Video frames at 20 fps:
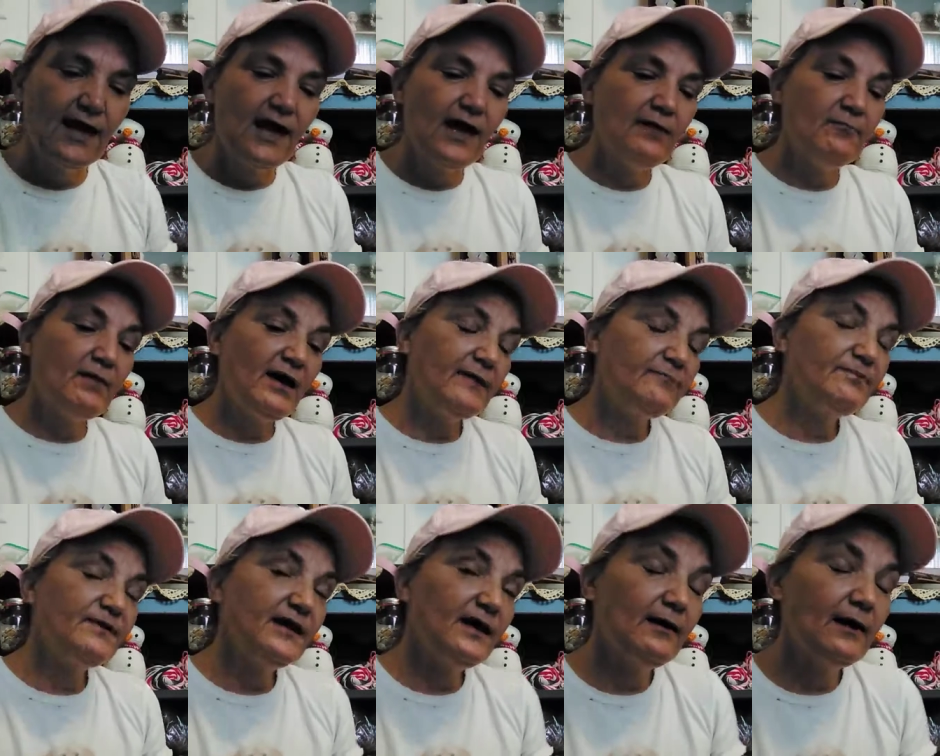It
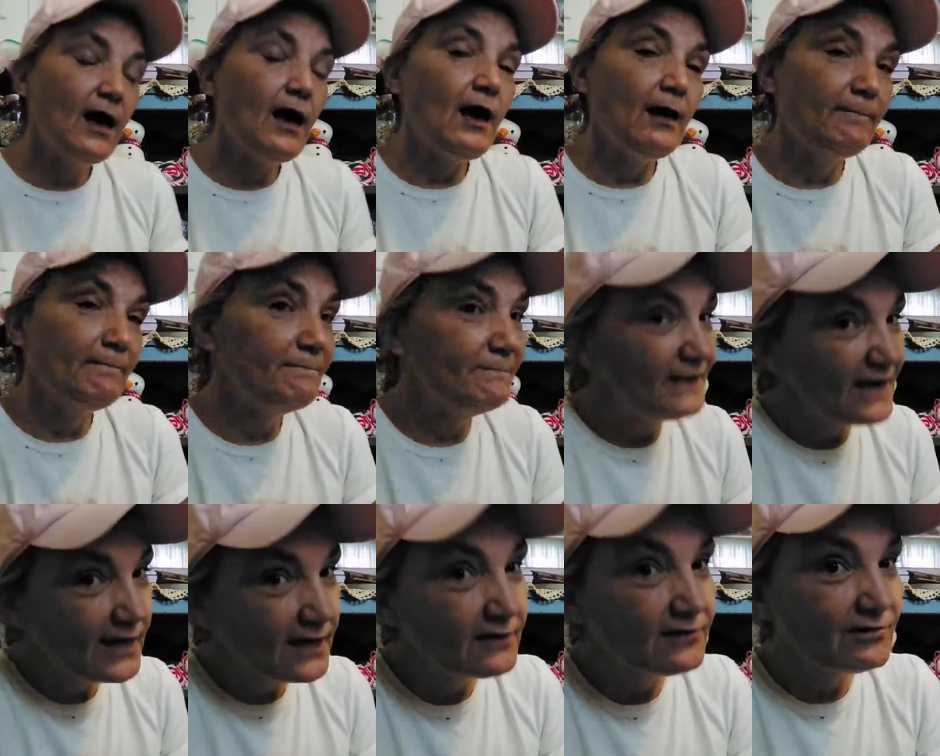might be a, a
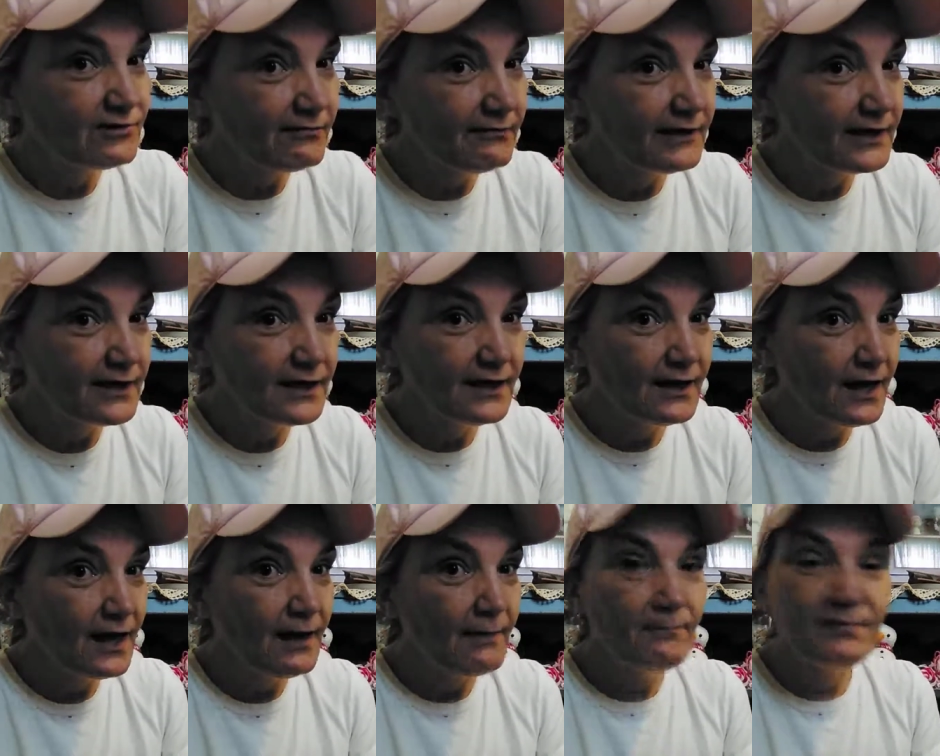big
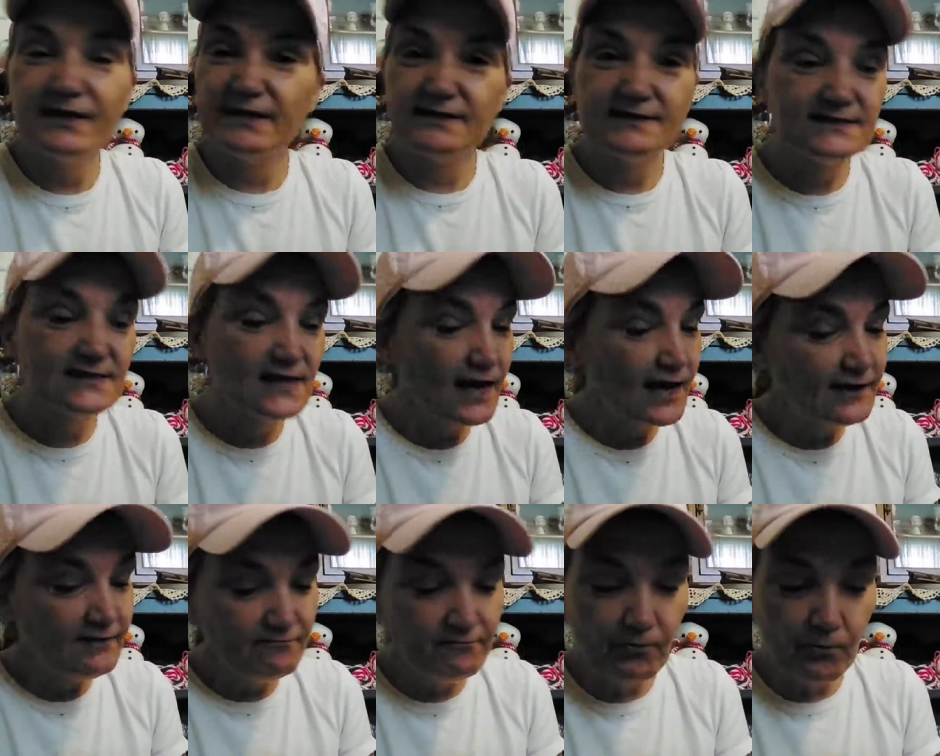three but it's
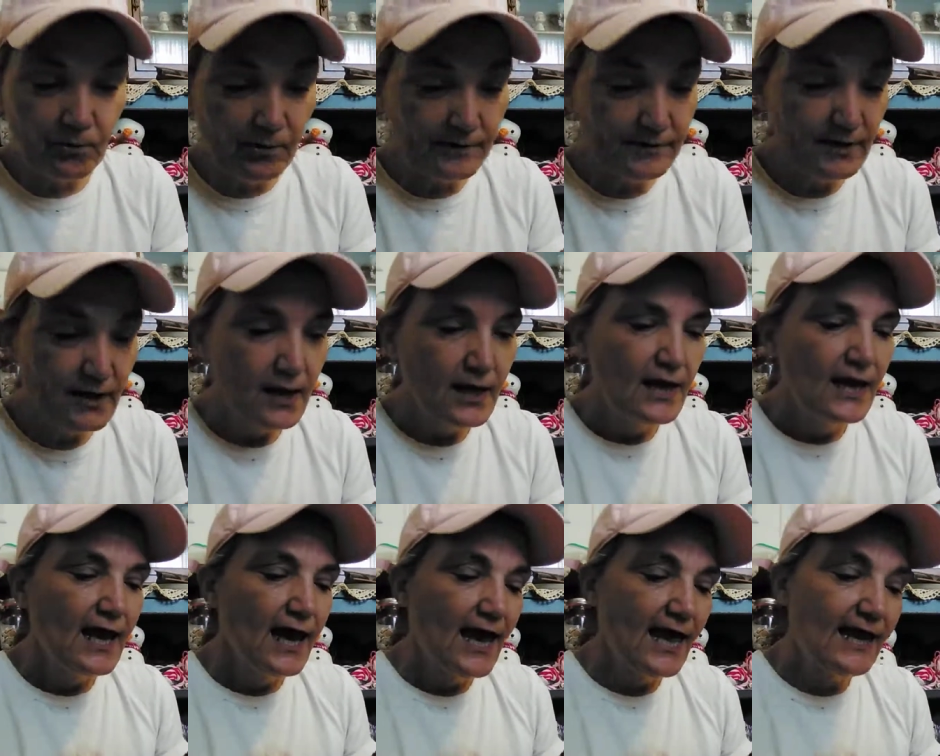not a four.
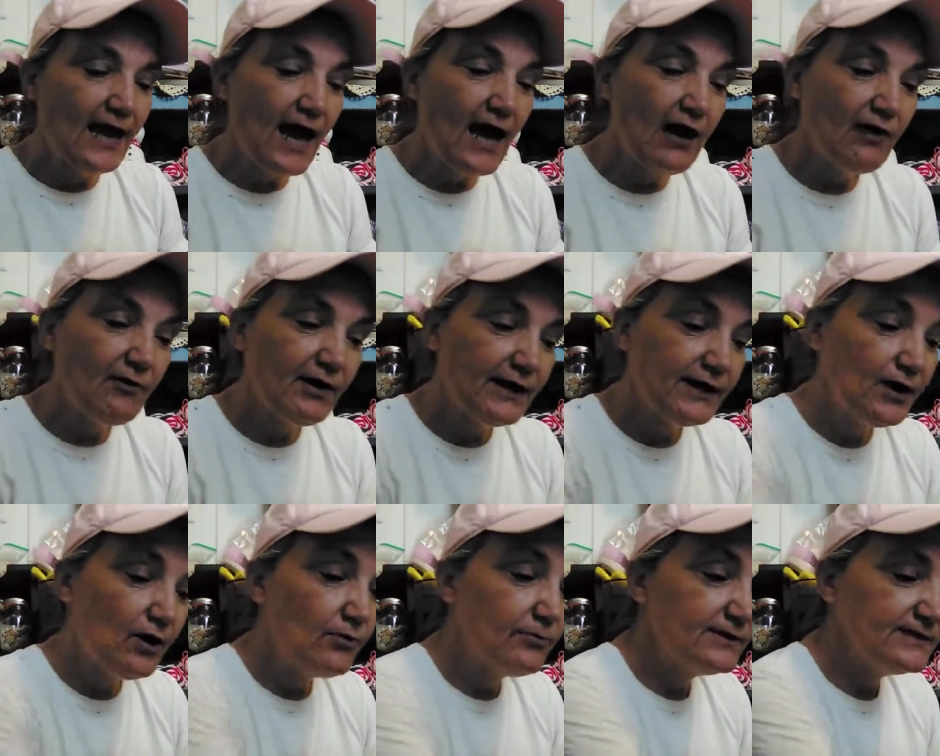And how I
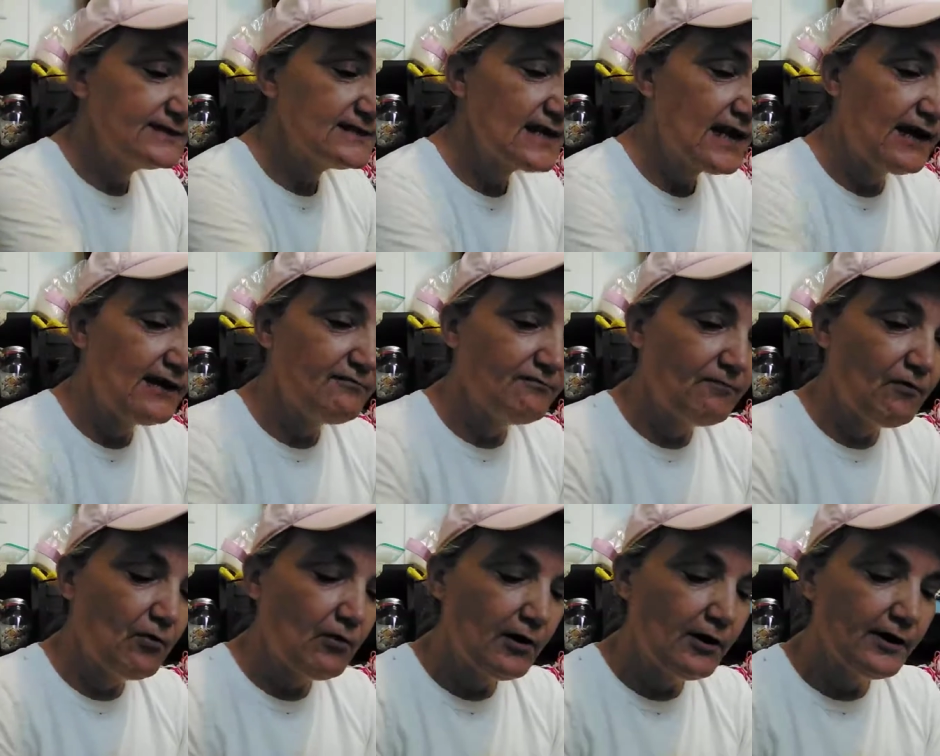know it's not a
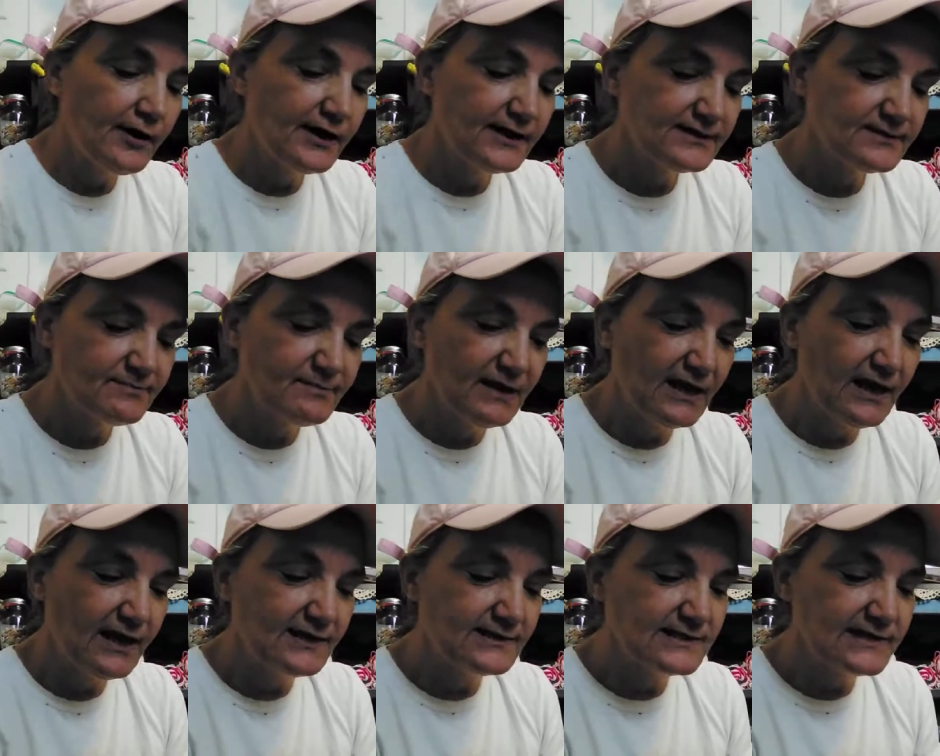four is
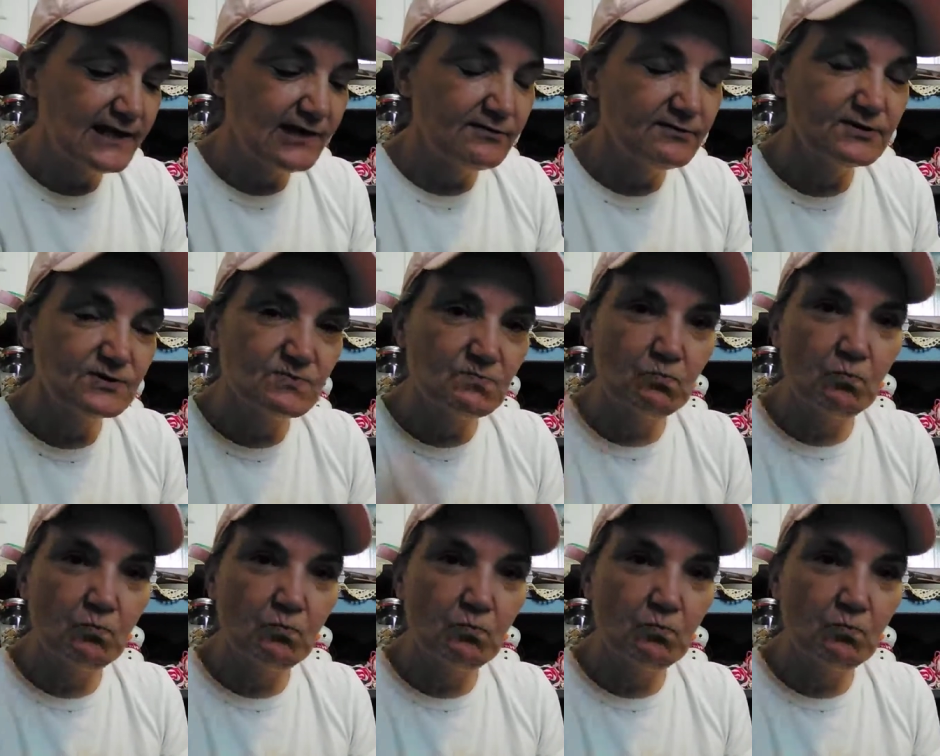because I was